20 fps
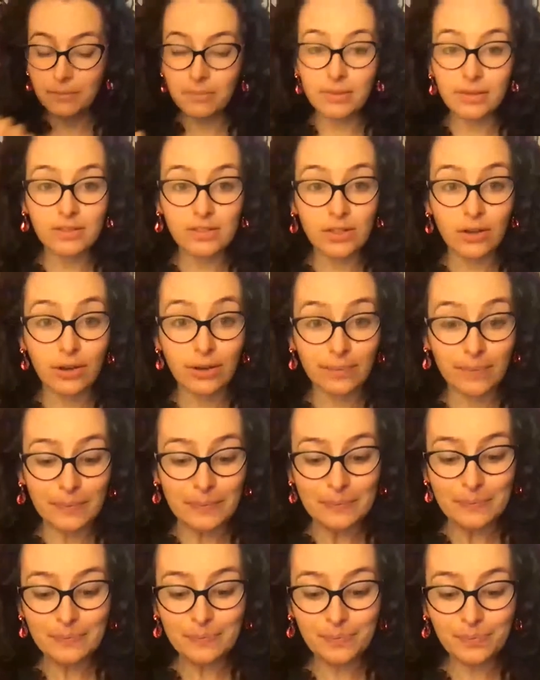So
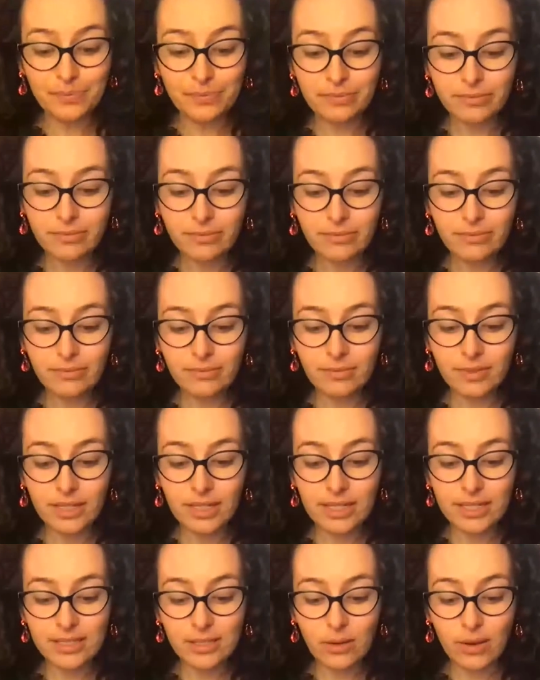
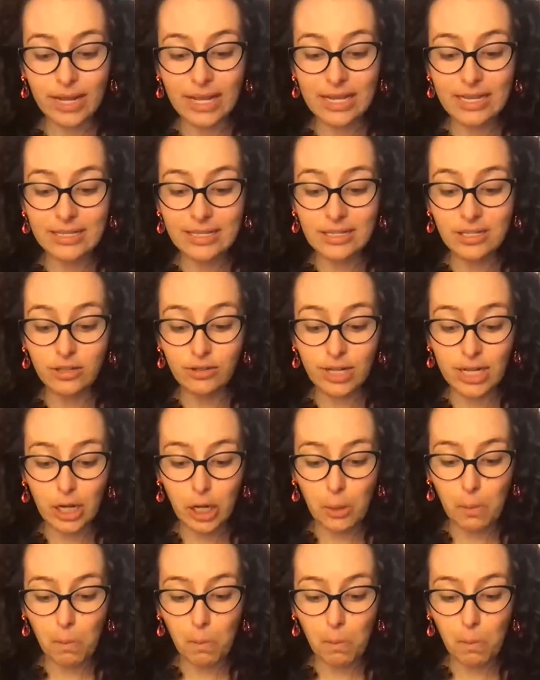it's quite easy to drink.